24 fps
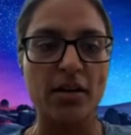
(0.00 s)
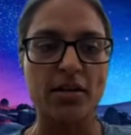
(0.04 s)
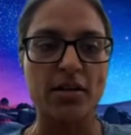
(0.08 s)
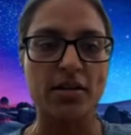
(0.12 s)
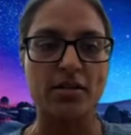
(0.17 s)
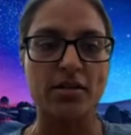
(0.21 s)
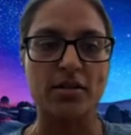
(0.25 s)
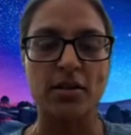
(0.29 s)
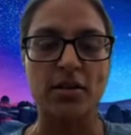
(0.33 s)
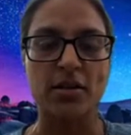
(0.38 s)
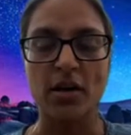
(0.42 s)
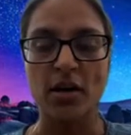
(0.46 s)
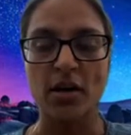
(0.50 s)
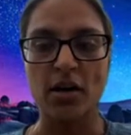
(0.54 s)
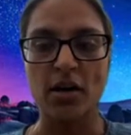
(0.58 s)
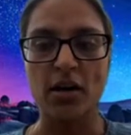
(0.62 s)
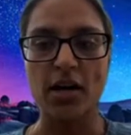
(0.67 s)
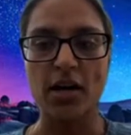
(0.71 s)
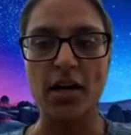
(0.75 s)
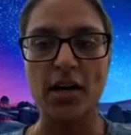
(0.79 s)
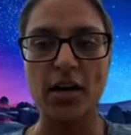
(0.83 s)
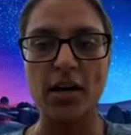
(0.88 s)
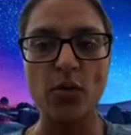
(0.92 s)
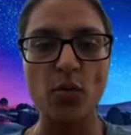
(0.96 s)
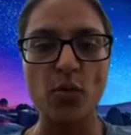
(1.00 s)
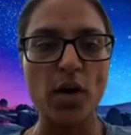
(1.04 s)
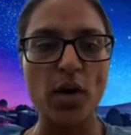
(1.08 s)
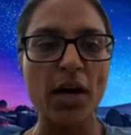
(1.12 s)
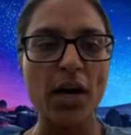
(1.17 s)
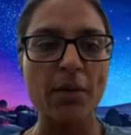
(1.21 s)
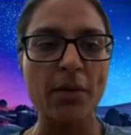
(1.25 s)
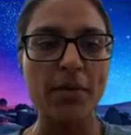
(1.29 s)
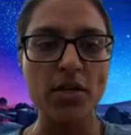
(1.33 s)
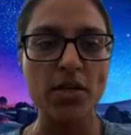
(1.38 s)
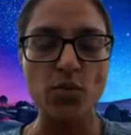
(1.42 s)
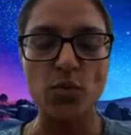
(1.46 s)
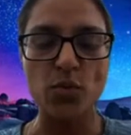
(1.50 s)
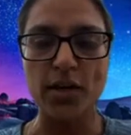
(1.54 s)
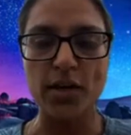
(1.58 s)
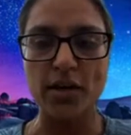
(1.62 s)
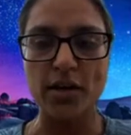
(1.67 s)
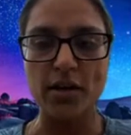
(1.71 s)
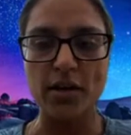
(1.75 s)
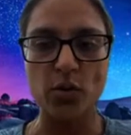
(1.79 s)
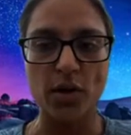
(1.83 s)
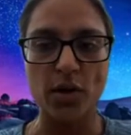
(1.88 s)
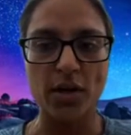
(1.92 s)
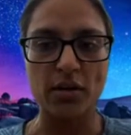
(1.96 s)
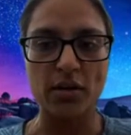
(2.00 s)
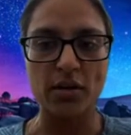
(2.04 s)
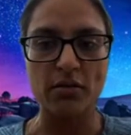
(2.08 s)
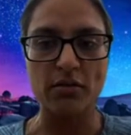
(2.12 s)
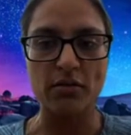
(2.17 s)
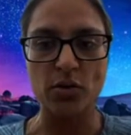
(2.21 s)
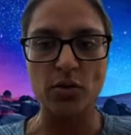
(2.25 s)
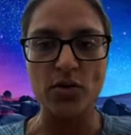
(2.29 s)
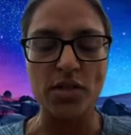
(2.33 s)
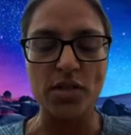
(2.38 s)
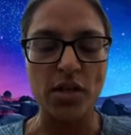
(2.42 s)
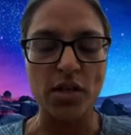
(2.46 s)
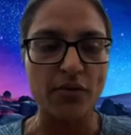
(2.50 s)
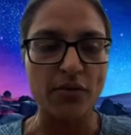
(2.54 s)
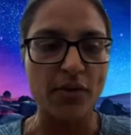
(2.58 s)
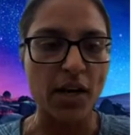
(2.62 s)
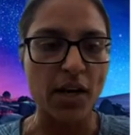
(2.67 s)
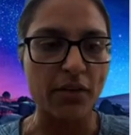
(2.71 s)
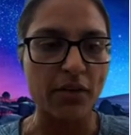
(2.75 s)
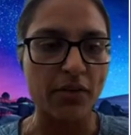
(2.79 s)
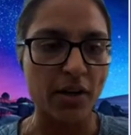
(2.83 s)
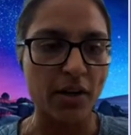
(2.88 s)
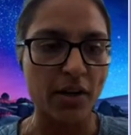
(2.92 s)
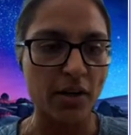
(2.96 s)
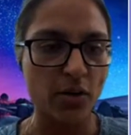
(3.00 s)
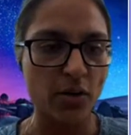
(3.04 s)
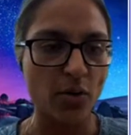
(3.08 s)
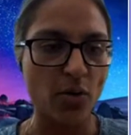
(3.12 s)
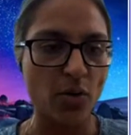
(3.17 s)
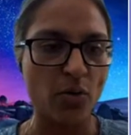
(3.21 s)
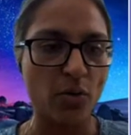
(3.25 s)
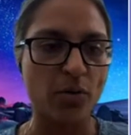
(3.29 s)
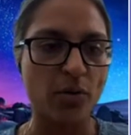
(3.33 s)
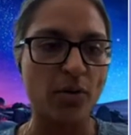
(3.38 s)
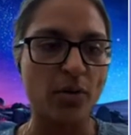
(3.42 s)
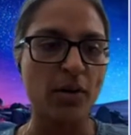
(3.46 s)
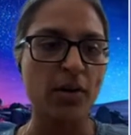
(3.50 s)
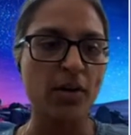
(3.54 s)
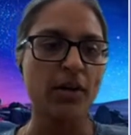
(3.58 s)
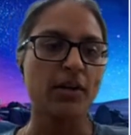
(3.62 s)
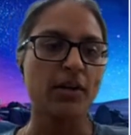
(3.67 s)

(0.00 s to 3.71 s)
Is an environment where you can, survive and grow.